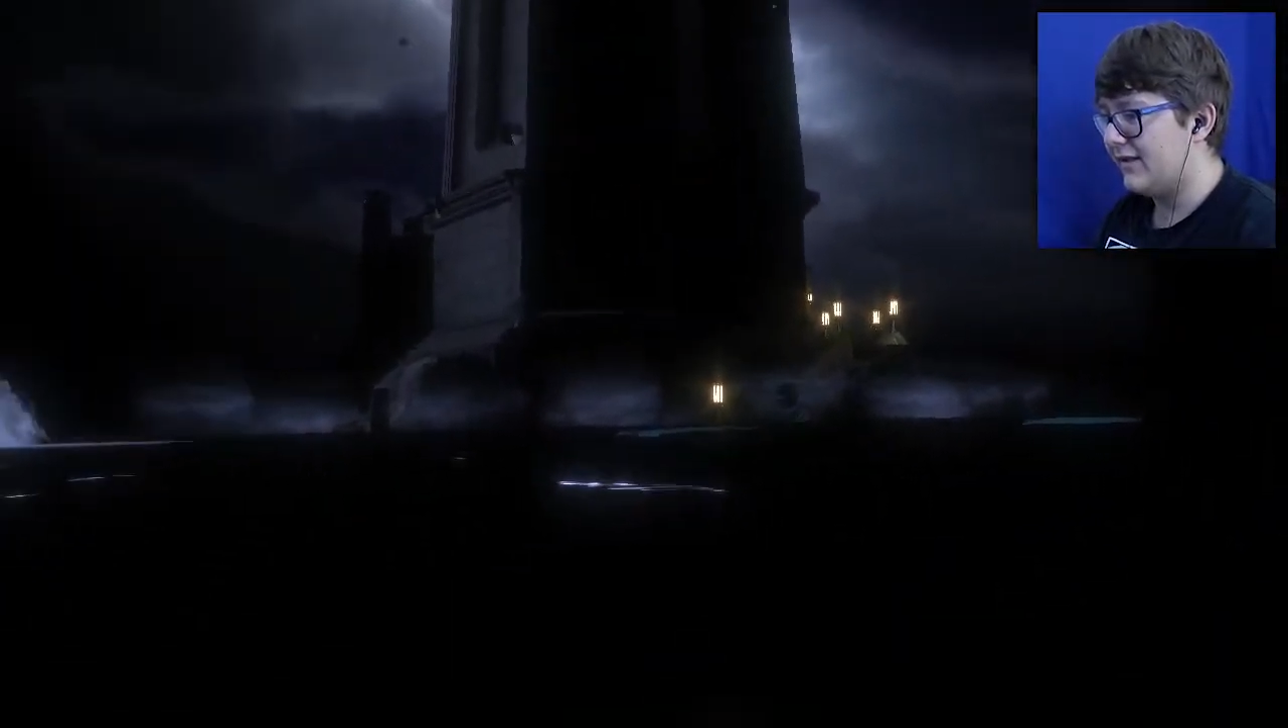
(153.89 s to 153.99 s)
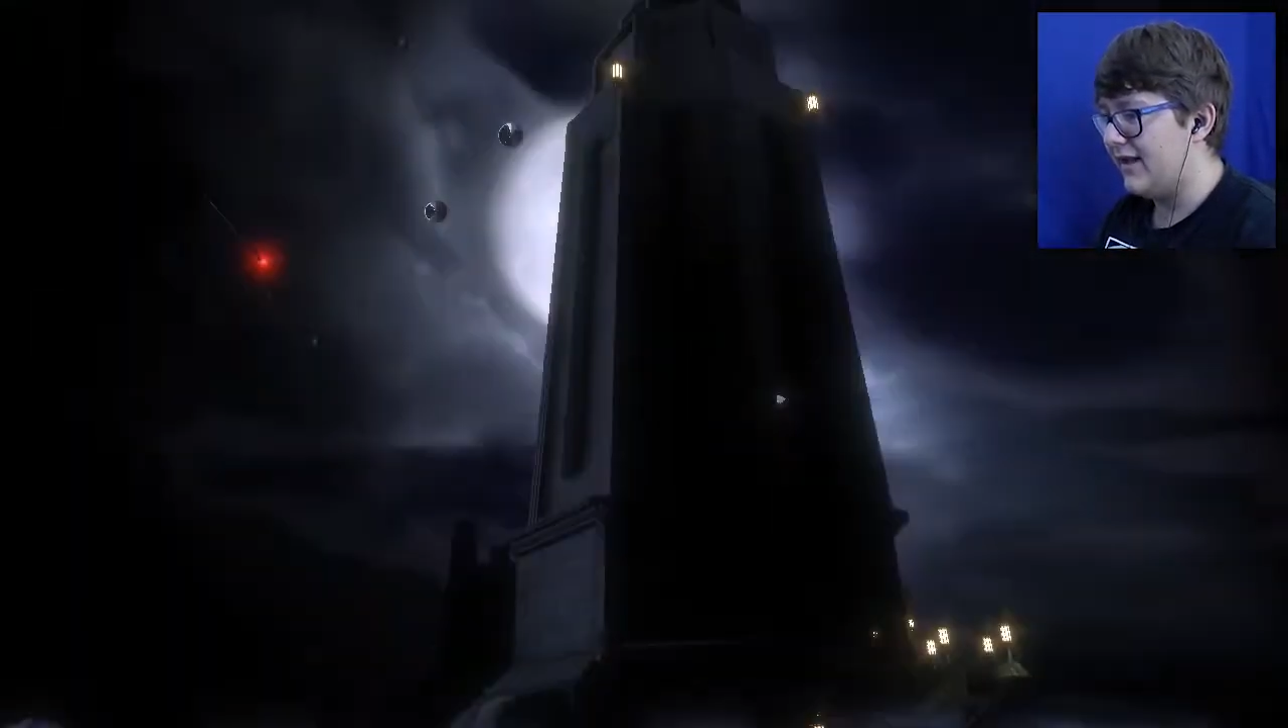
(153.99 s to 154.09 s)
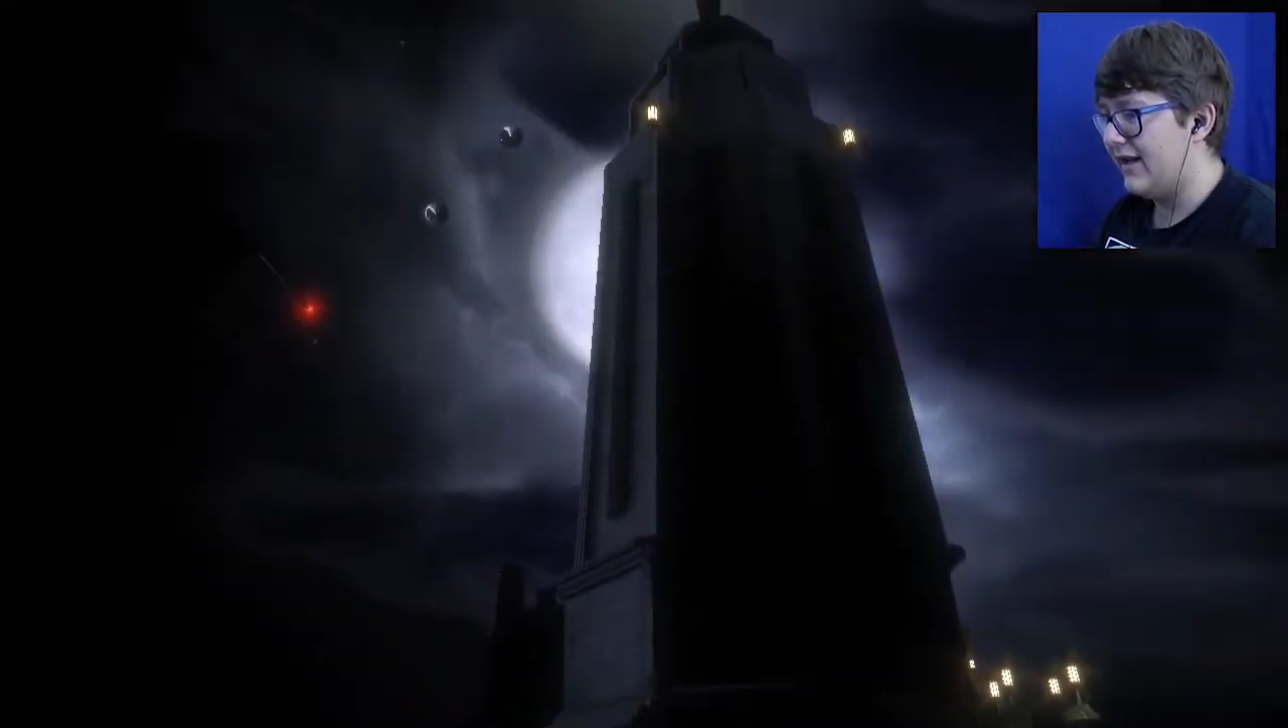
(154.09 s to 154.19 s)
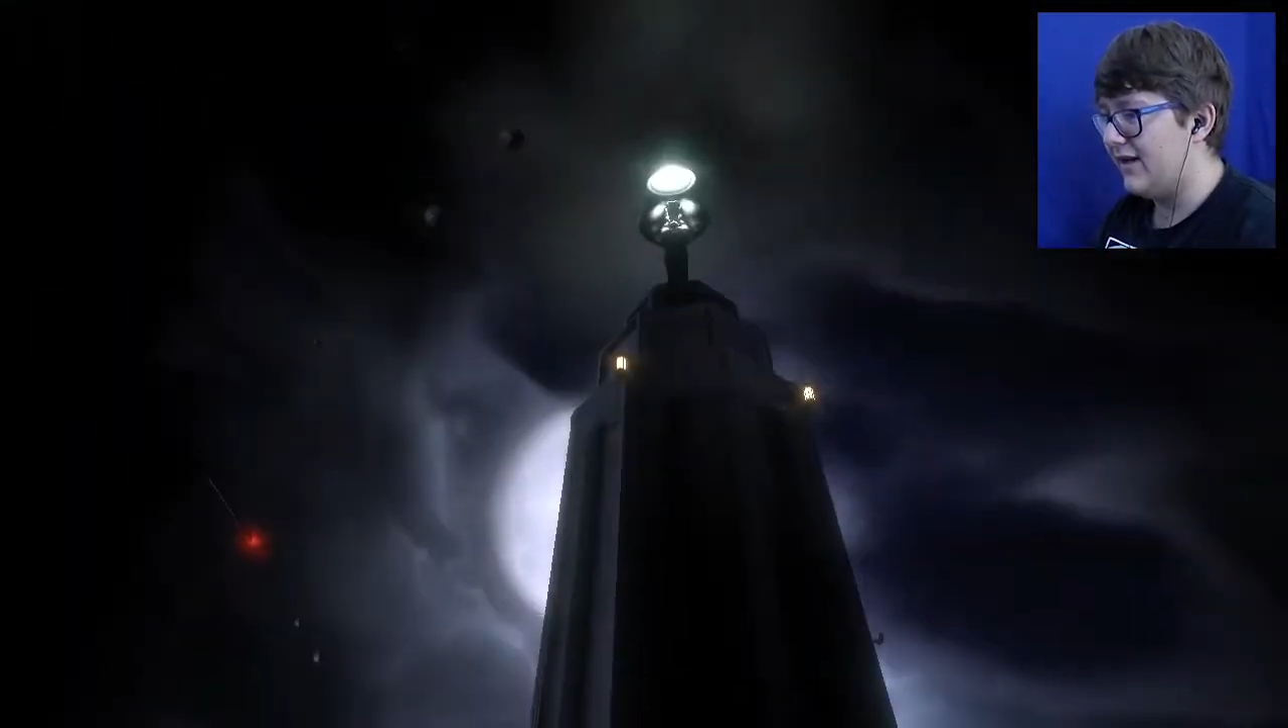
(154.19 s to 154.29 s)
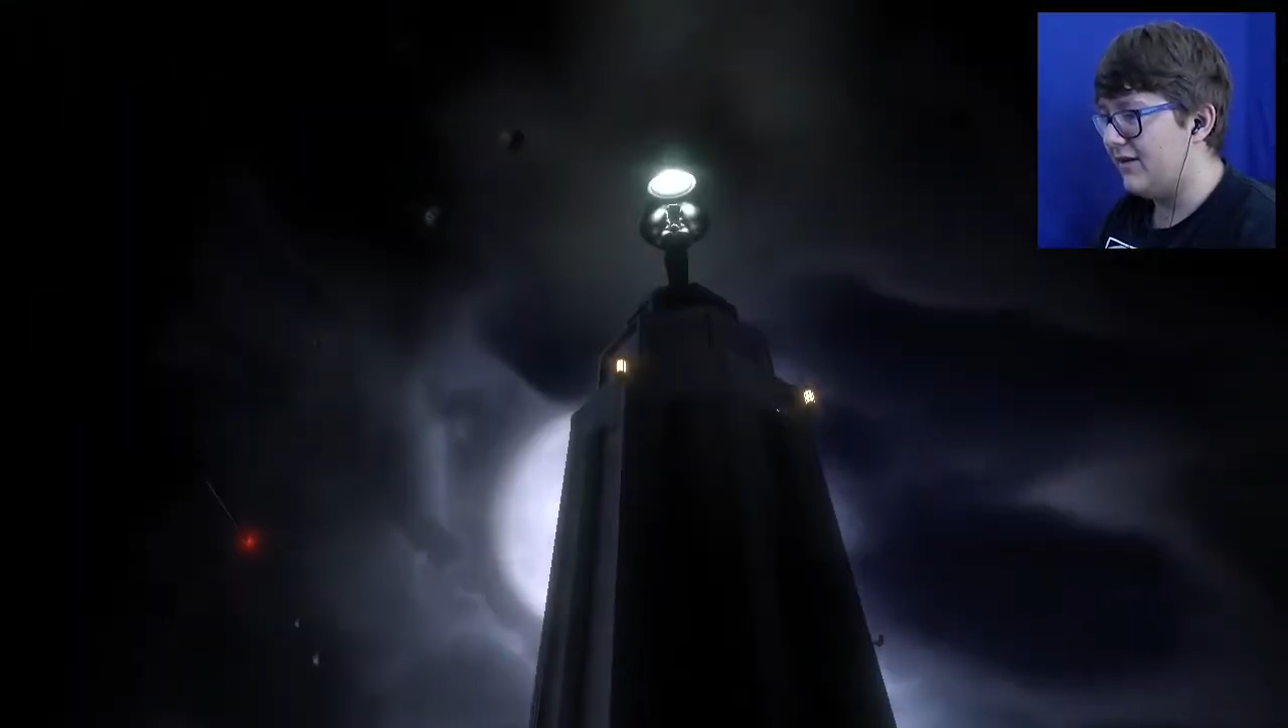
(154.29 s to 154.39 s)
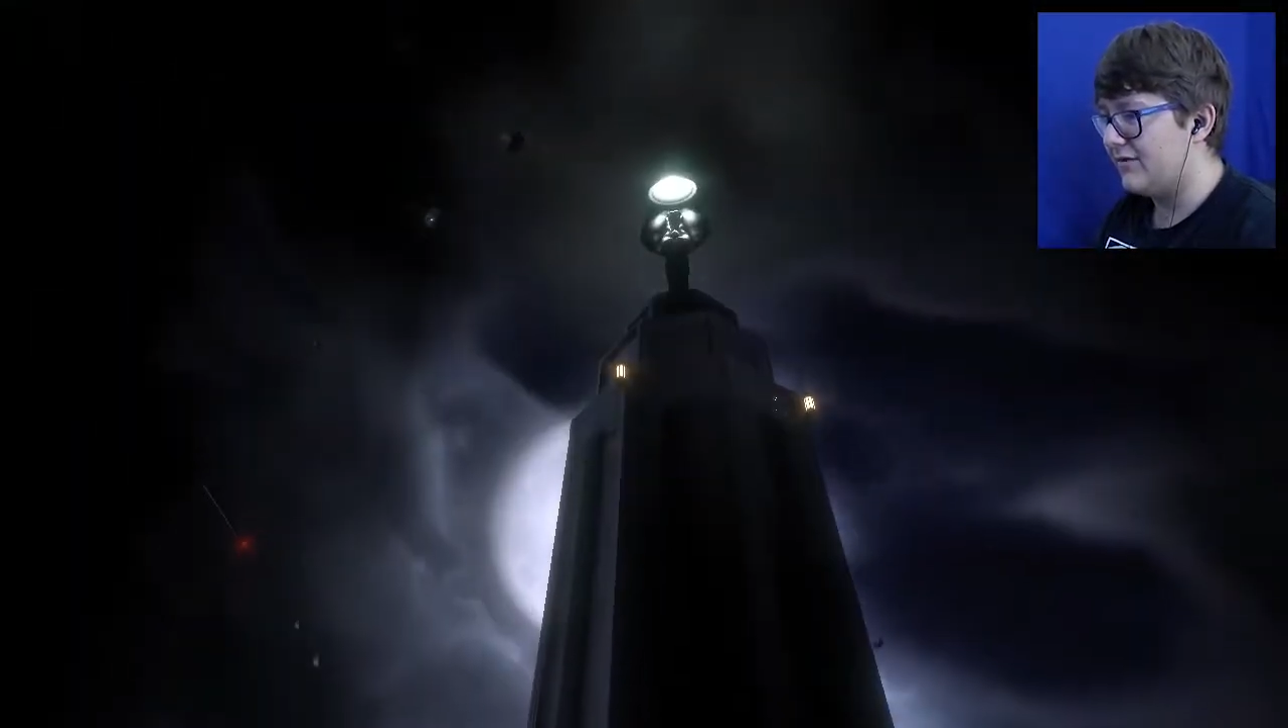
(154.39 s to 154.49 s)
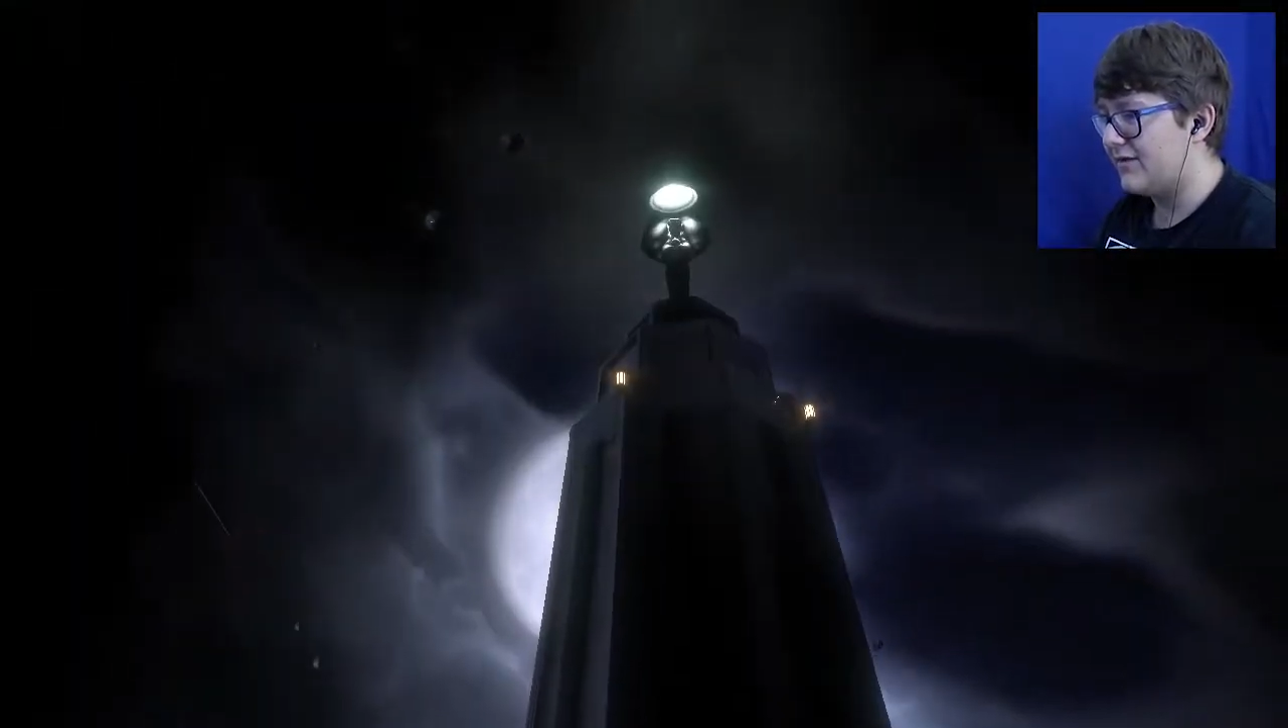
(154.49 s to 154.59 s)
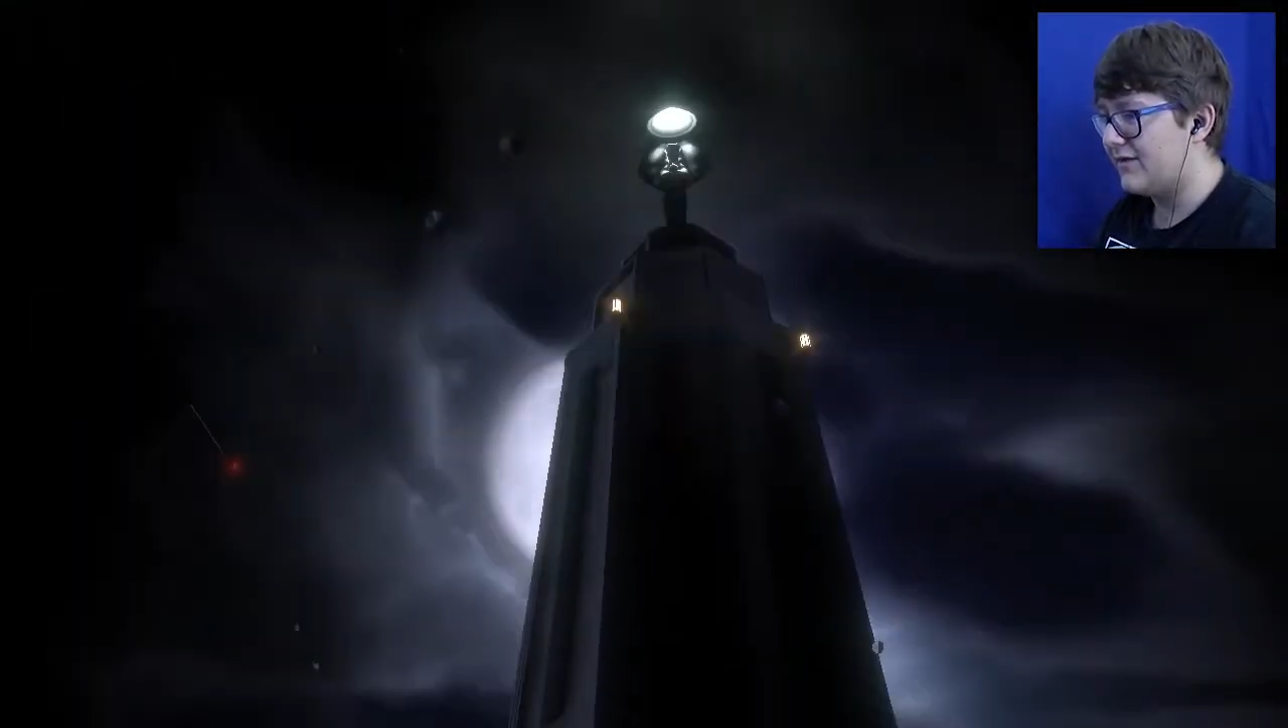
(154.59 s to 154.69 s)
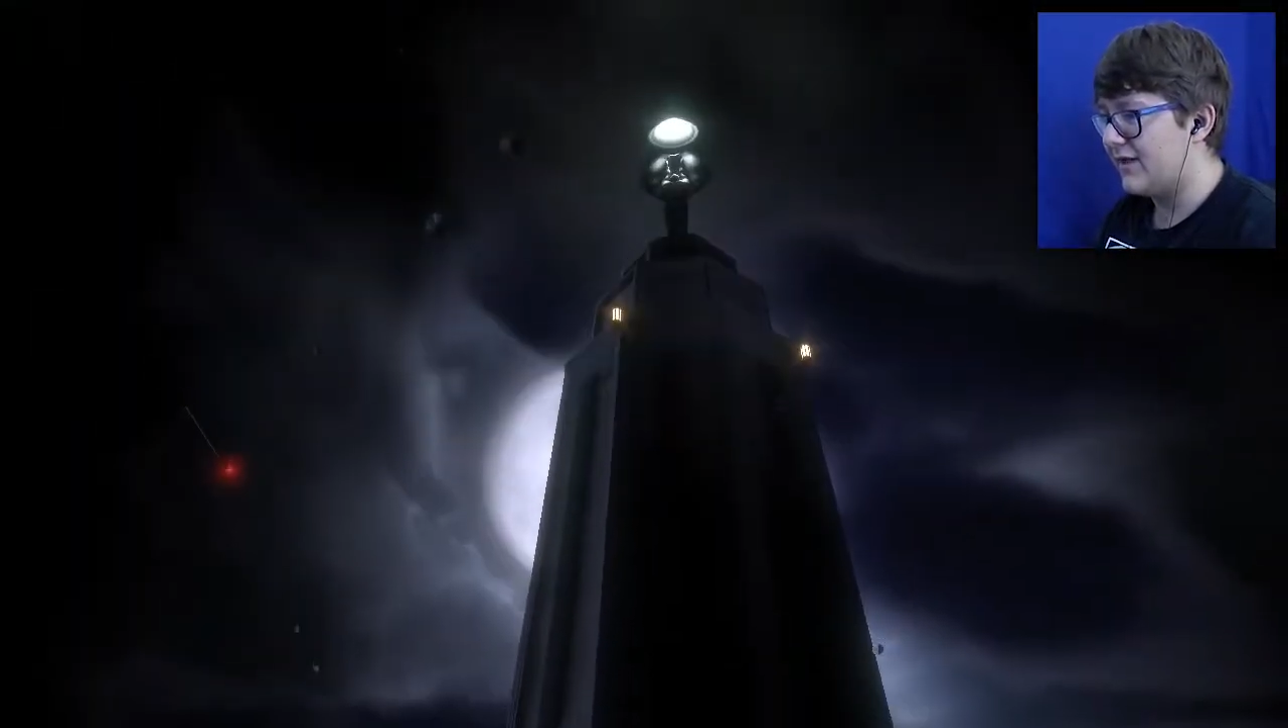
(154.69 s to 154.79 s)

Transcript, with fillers: lighthouse